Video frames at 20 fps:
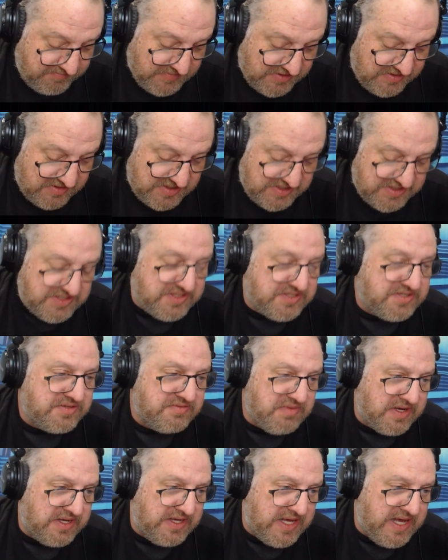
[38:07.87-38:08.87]
This is,
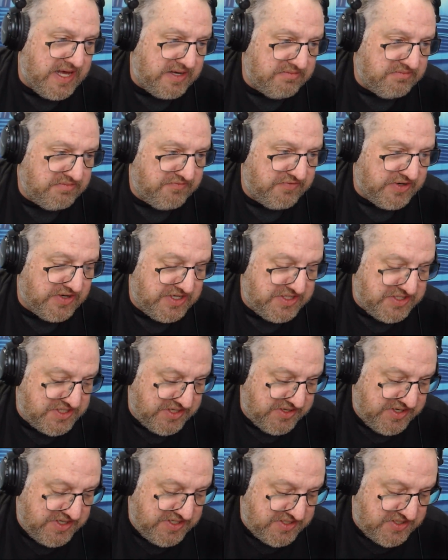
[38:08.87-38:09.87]
again, very
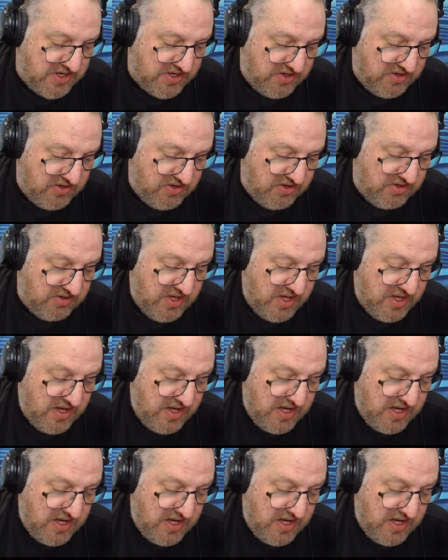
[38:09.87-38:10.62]
serious article.